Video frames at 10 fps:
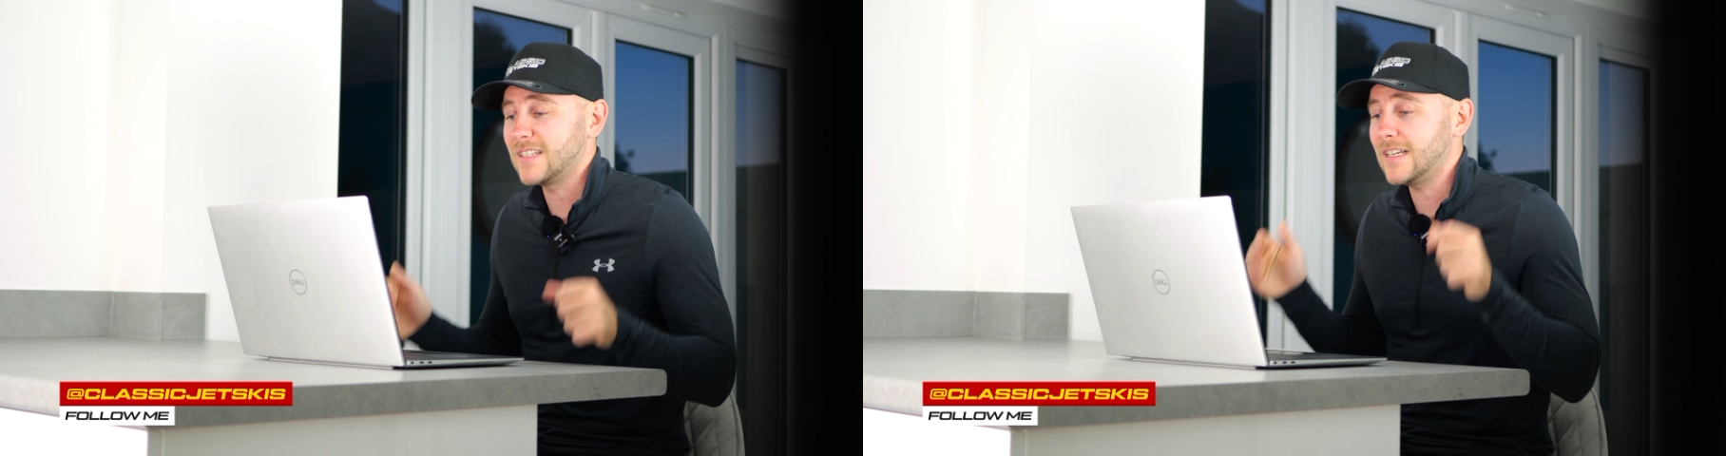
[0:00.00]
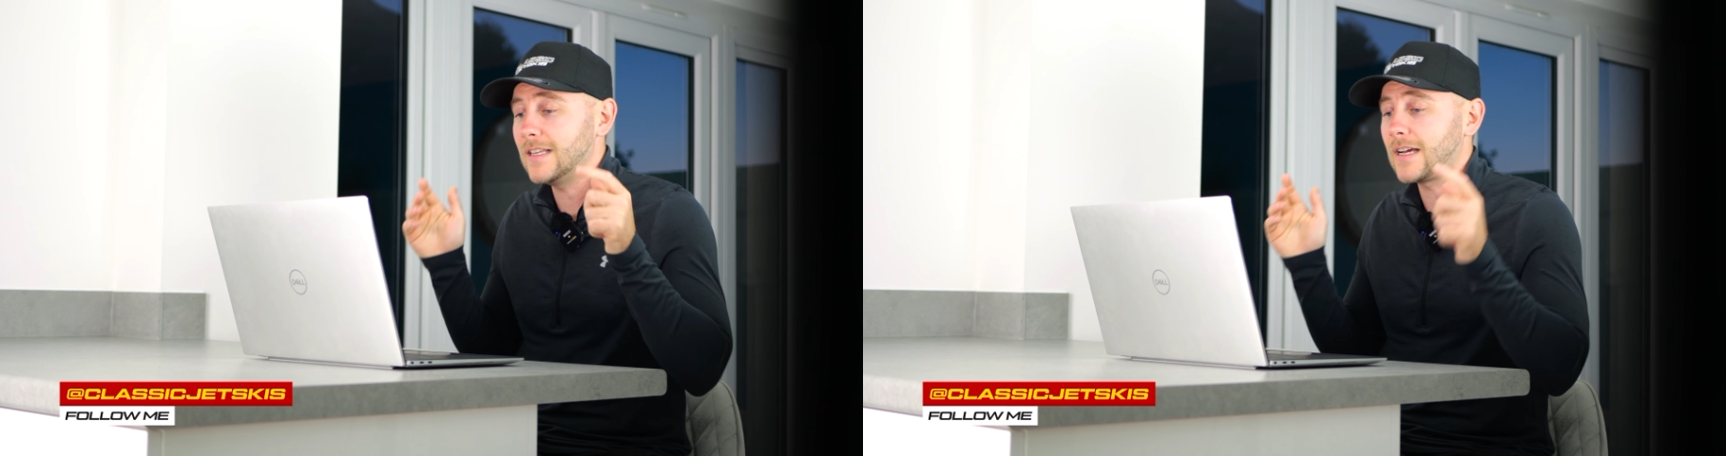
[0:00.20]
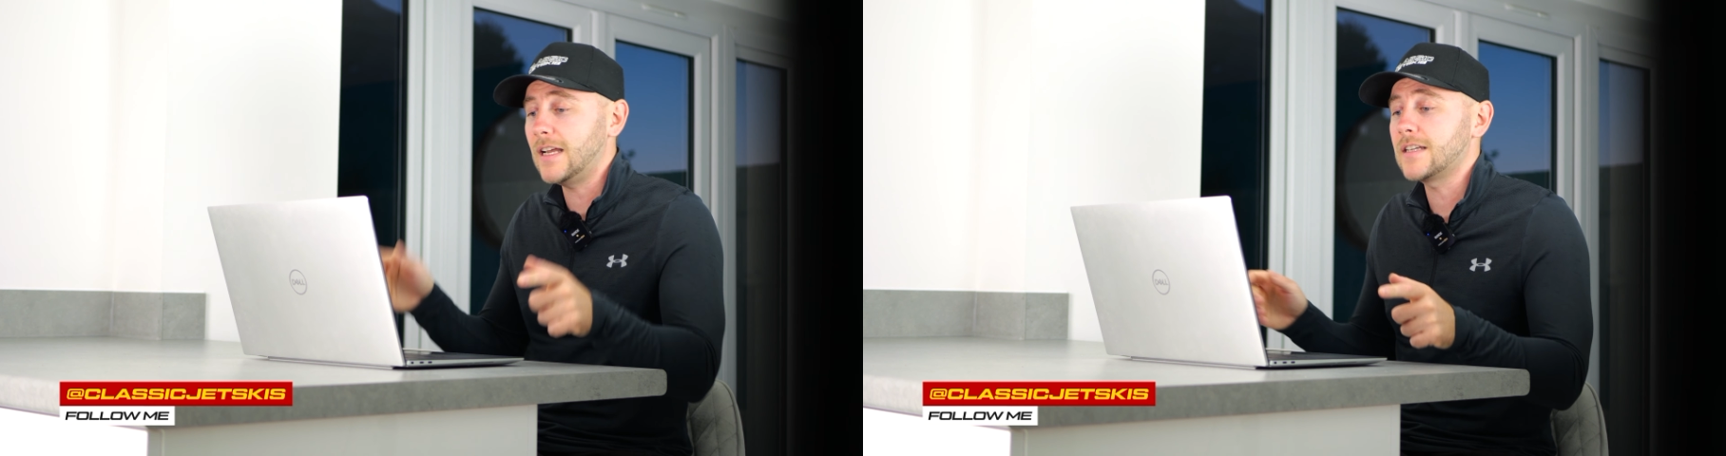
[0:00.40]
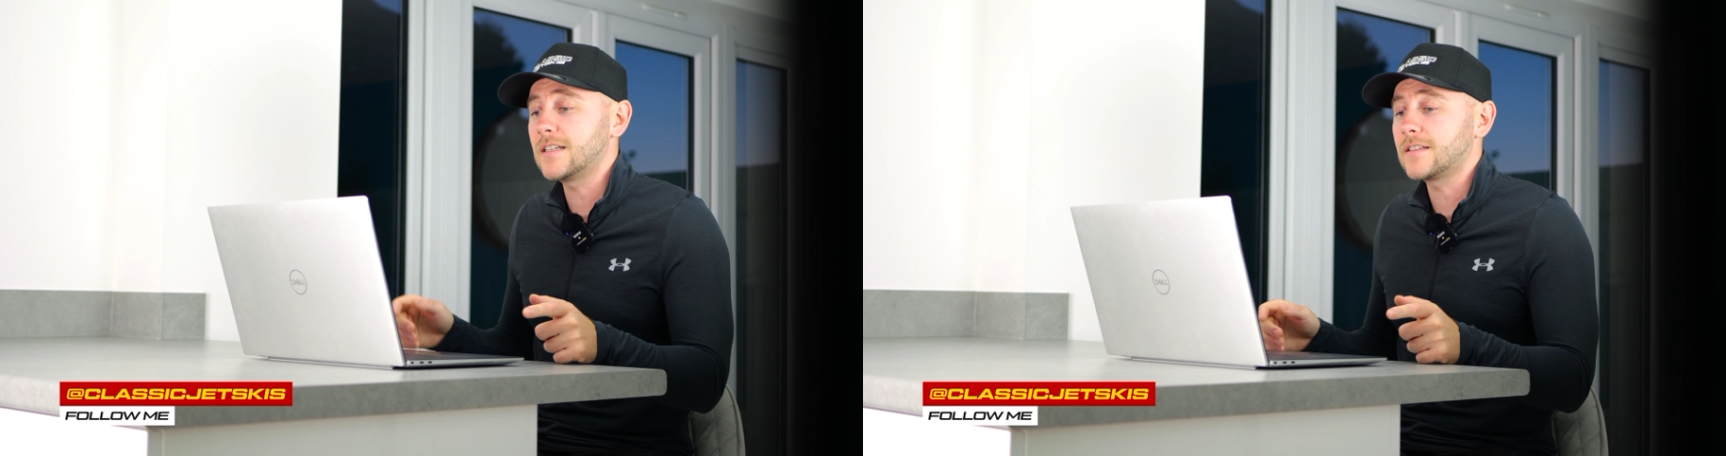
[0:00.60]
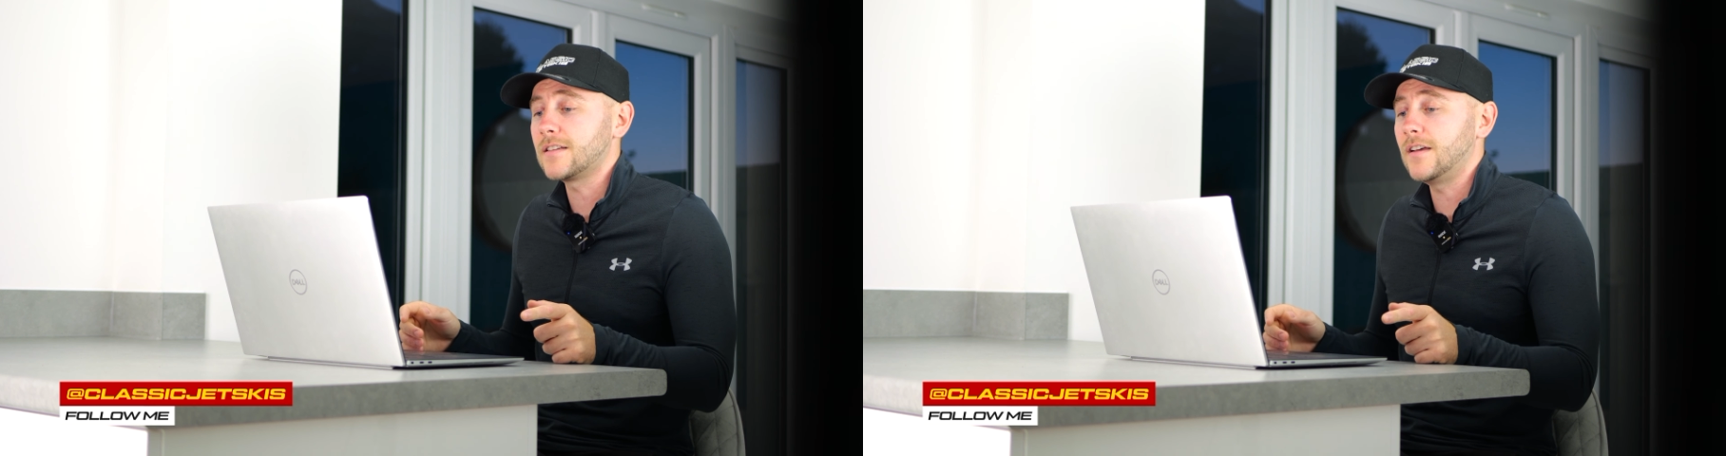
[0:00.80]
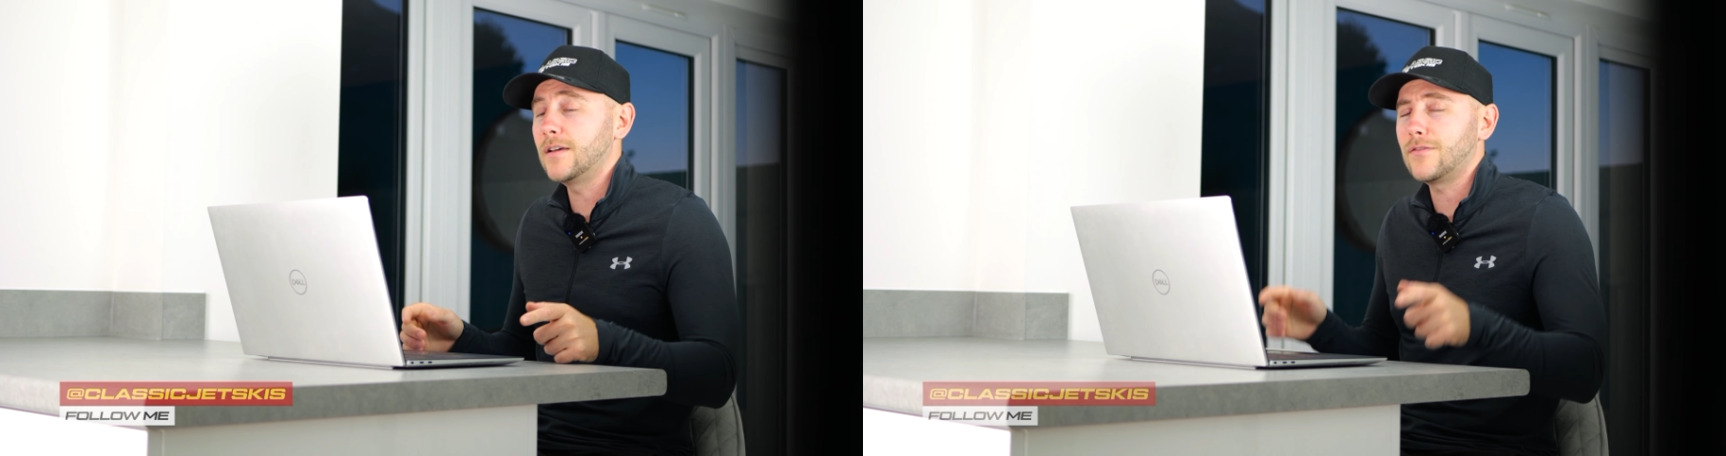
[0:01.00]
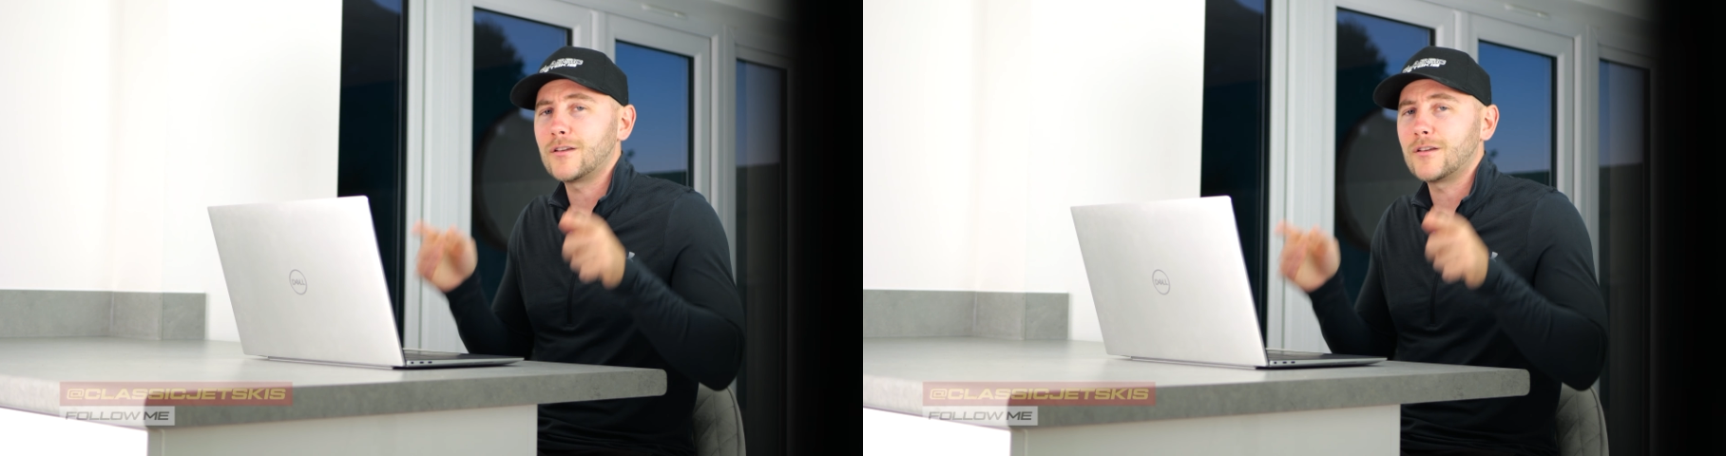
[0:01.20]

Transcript: Let's keep the classics alive.